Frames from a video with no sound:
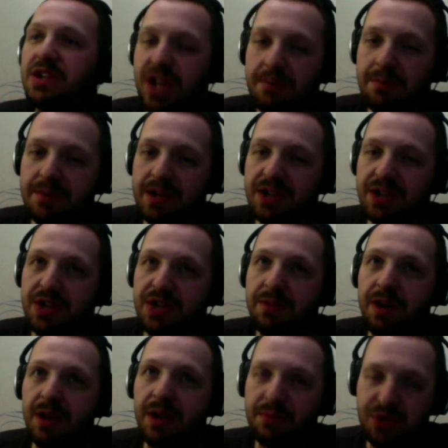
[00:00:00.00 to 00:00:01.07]
championship
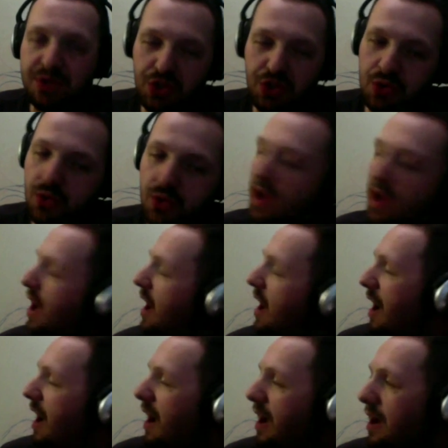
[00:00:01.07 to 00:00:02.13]
come June?
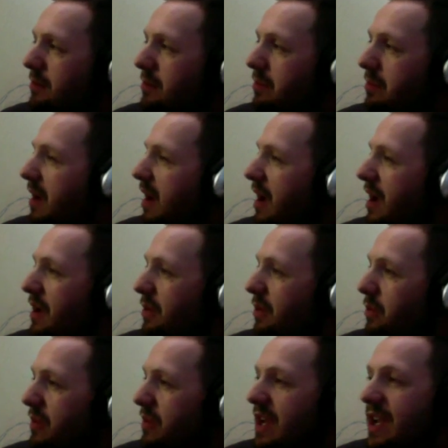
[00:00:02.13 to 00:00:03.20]

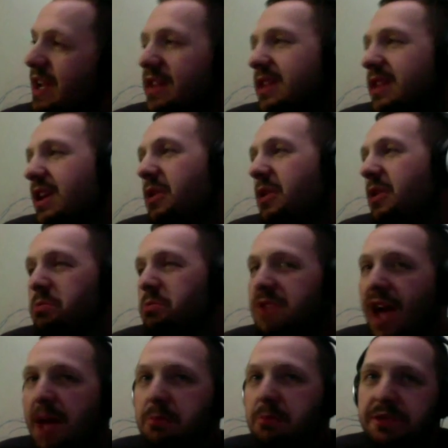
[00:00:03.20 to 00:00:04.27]
Will they get there?
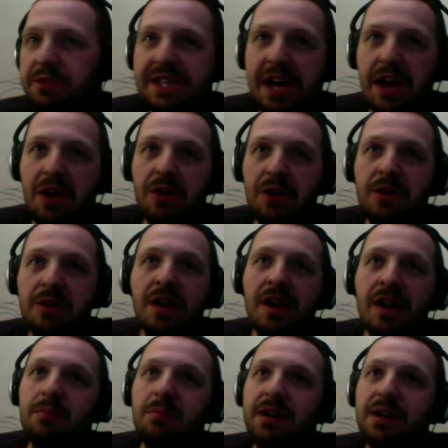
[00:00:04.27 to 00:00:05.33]
Time will tell.
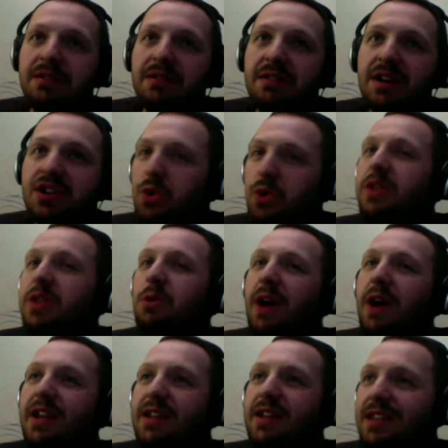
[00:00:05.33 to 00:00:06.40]
But enjoy the
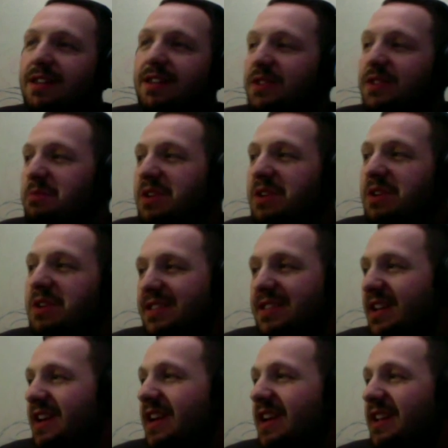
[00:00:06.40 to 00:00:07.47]
ride, Cleveland, because
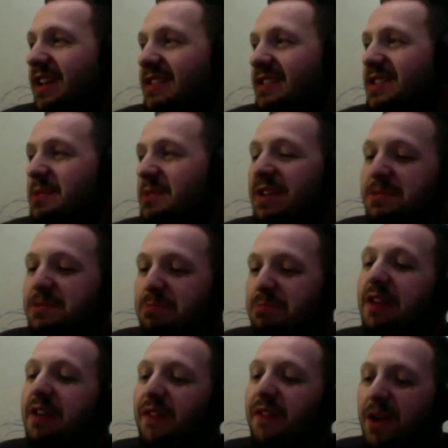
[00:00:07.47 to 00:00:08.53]
it's been
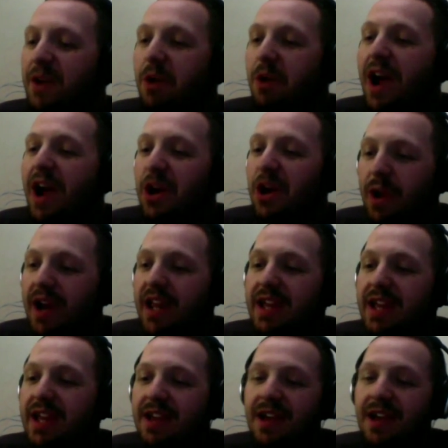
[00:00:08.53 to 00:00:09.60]
a fun ride
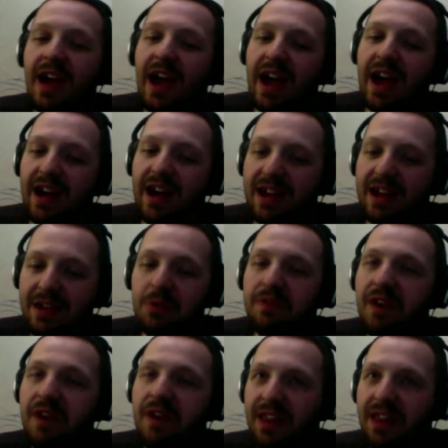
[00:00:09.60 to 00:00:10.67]
already, and I think we've
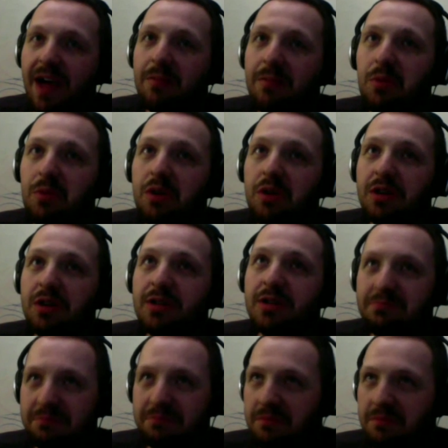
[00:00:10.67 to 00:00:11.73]
got a lot more
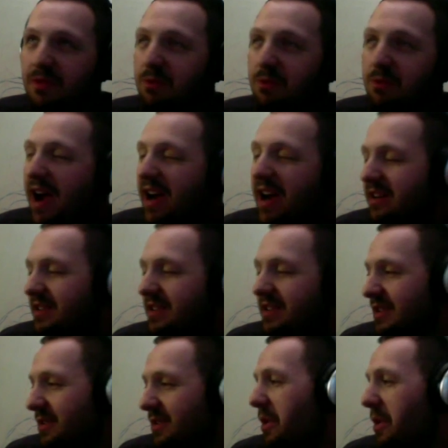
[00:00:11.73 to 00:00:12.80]
ride
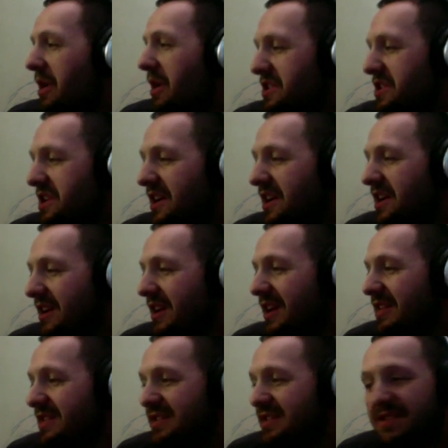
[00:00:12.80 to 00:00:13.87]
to watch yet.
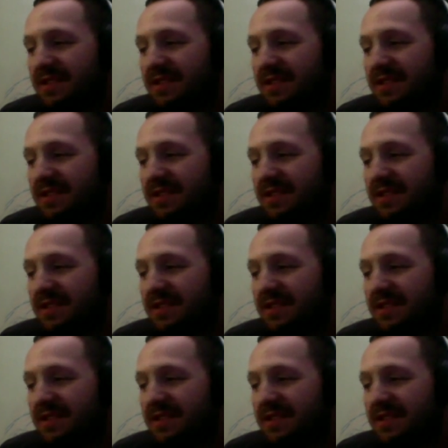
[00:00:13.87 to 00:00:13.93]
It's